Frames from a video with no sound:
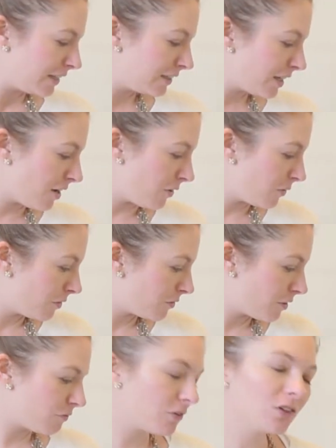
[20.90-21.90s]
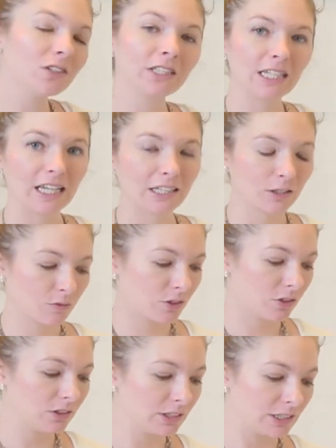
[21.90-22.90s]
So, the first things
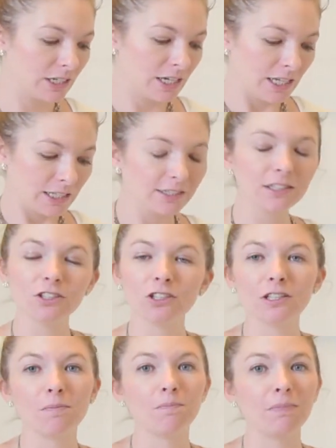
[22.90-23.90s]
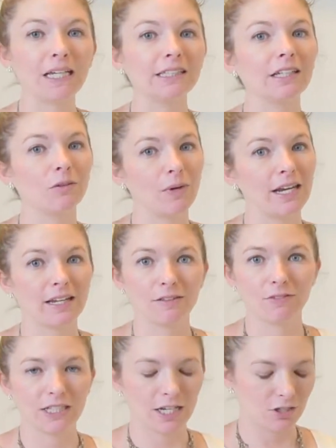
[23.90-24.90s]
first, this is just a basic wedding
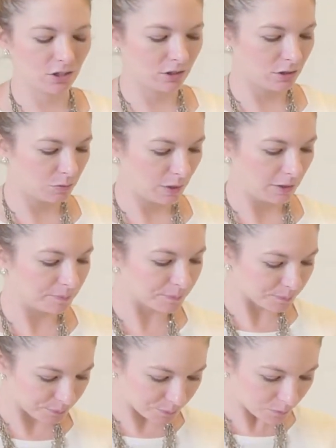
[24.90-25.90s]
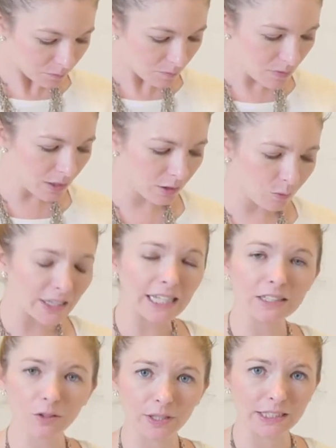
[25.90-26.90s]
invitation suite. And what
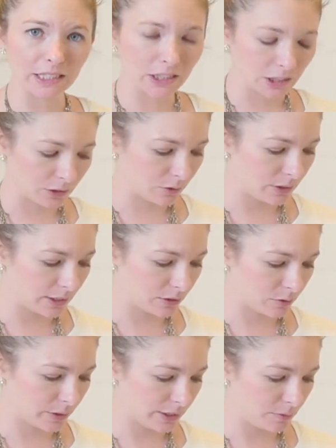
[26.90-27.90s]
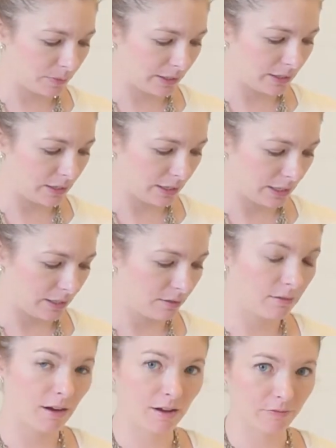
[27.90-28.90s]
that's going to include is going to be the
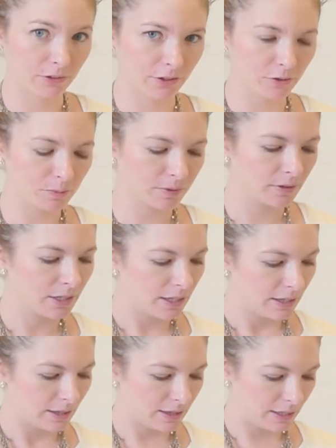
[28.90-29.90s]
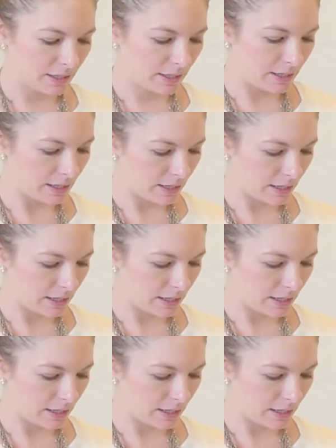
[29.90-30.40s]
envelope, the